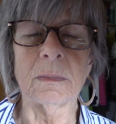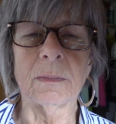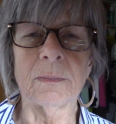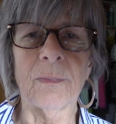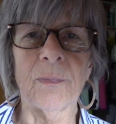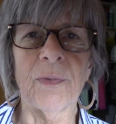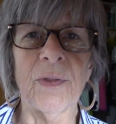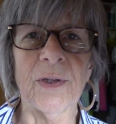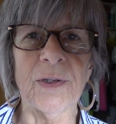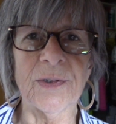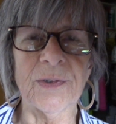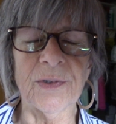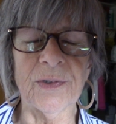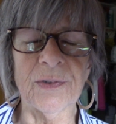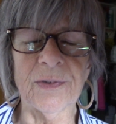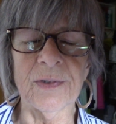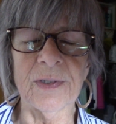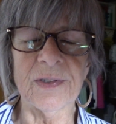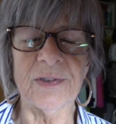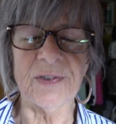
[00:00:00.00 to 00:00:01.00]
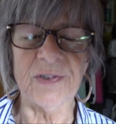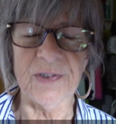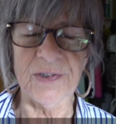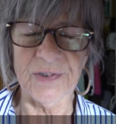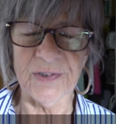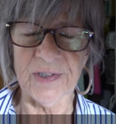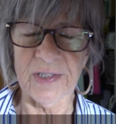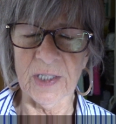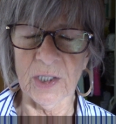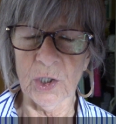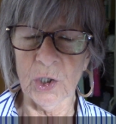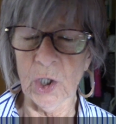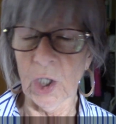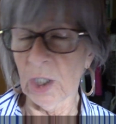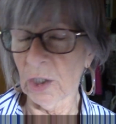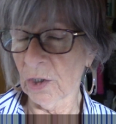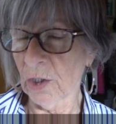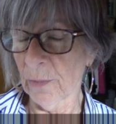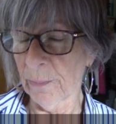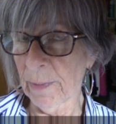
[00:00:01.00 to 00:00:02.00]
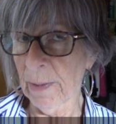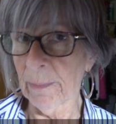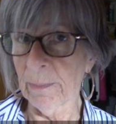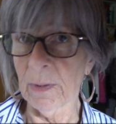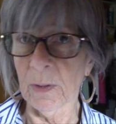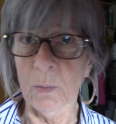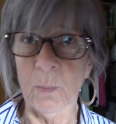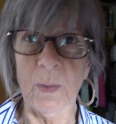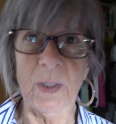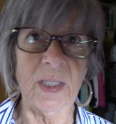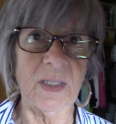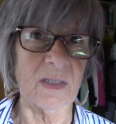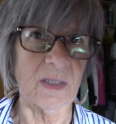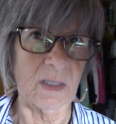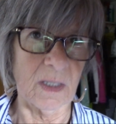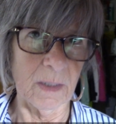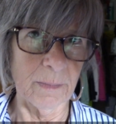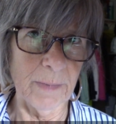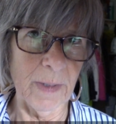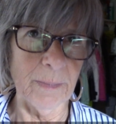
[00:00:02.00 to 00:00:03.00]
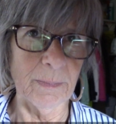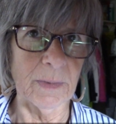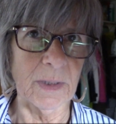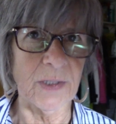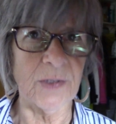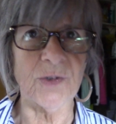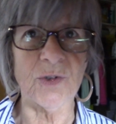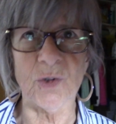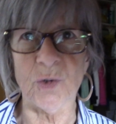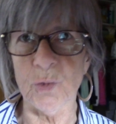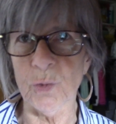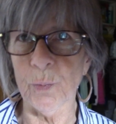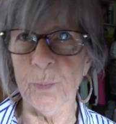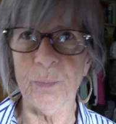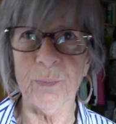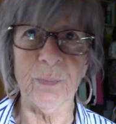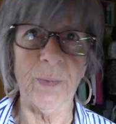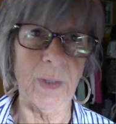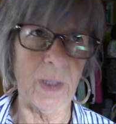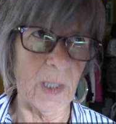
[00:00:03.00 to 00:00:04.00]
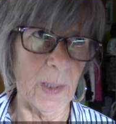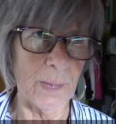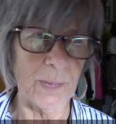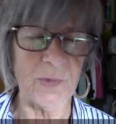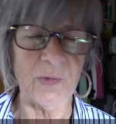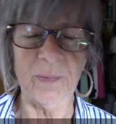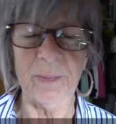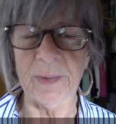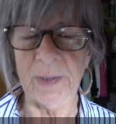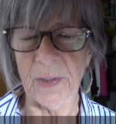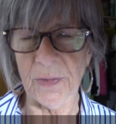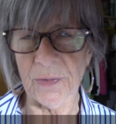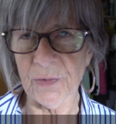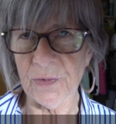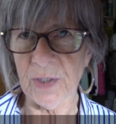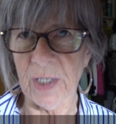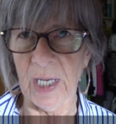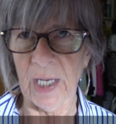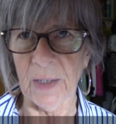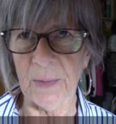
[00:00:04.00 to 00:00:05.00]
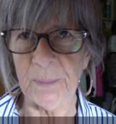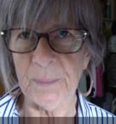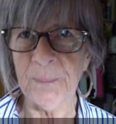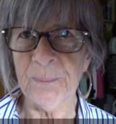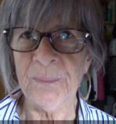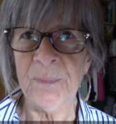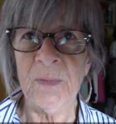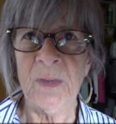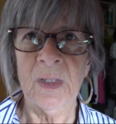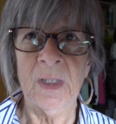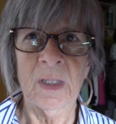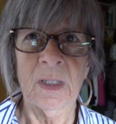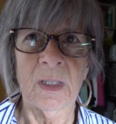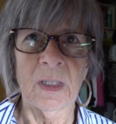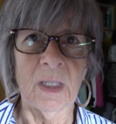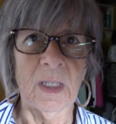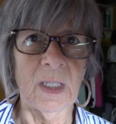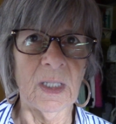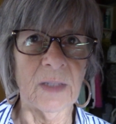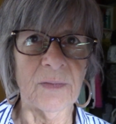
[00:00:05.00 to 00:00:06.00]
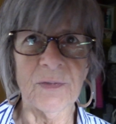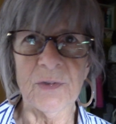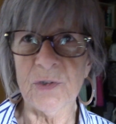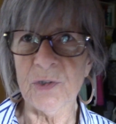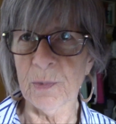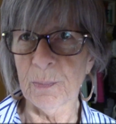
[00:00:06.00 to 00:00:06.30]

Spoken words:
it's this thing called commitment. When it's a commitment, it's a group that comes from another town, and there's